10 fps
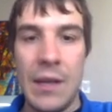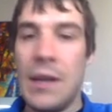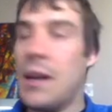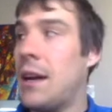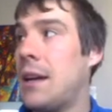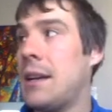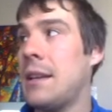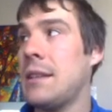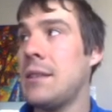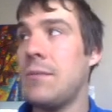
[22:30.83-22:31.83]

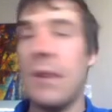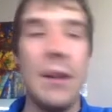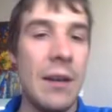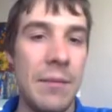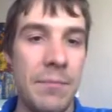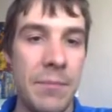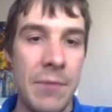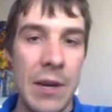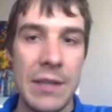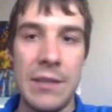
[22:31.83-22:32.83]
And this is where our
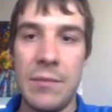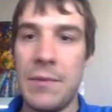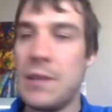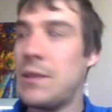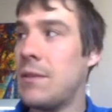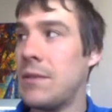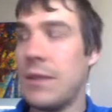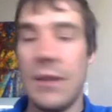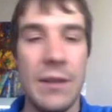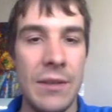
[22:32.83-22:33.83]
isotope ratios
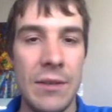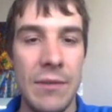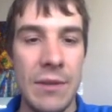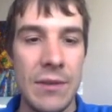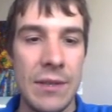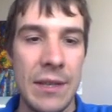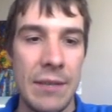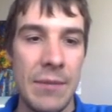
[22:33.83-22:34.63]
are so interesting,